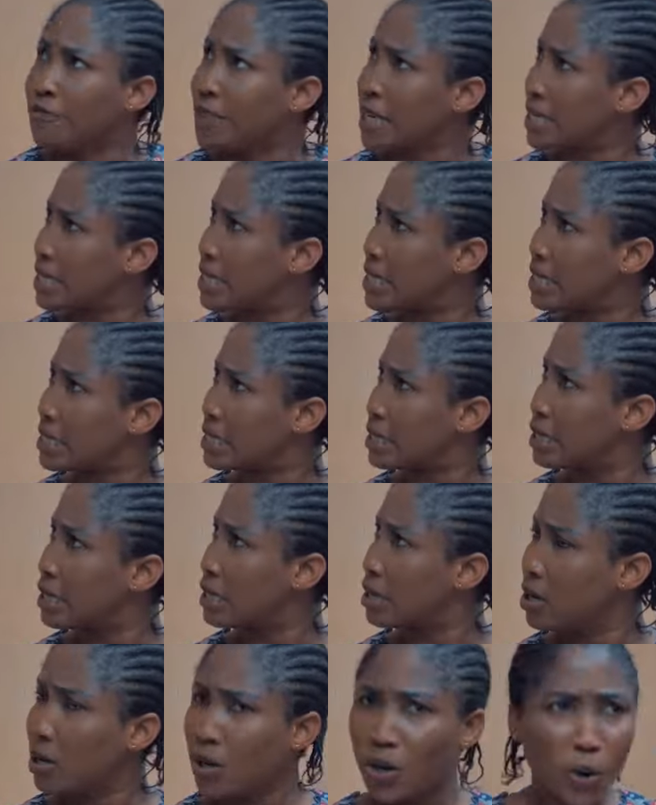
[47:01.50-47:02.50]
of this?
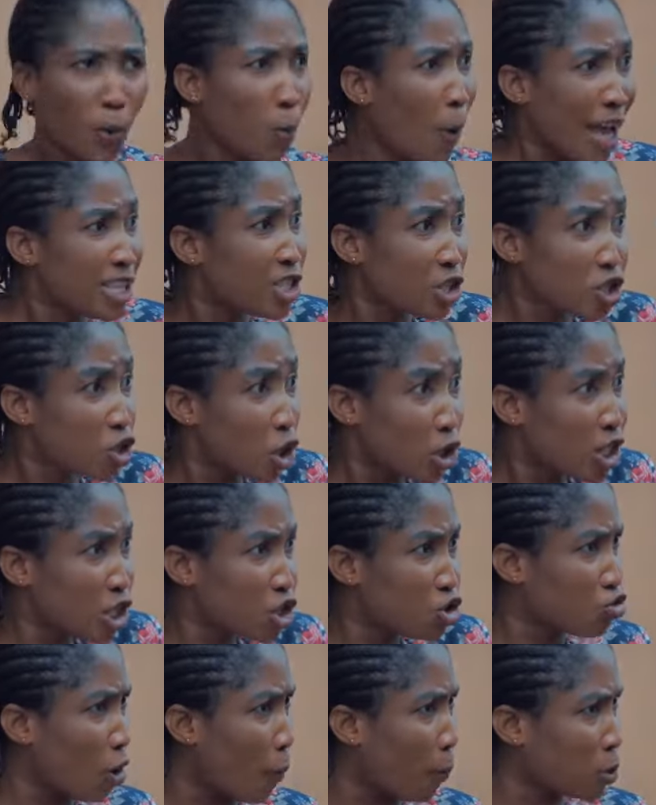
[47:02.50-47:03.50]
Why is your son
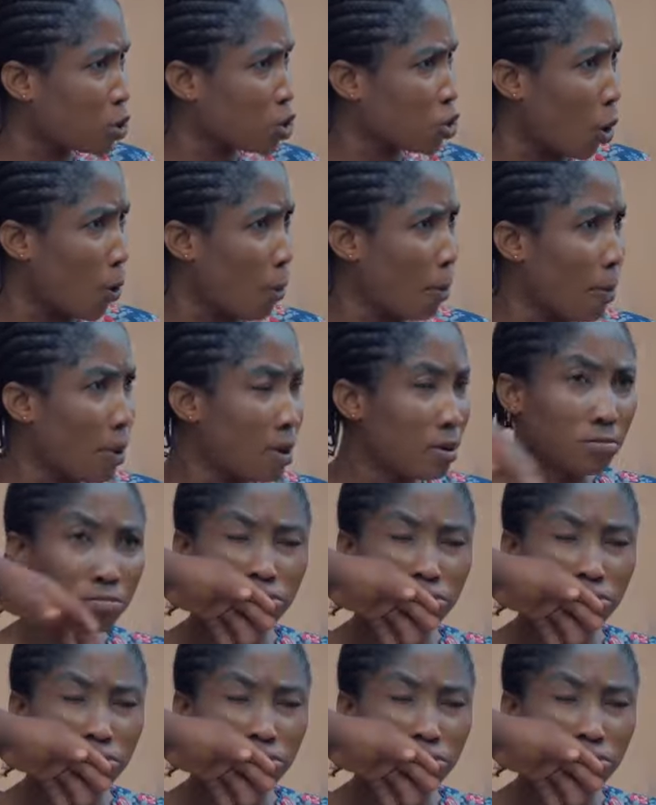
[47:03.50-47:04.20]
this troublesome?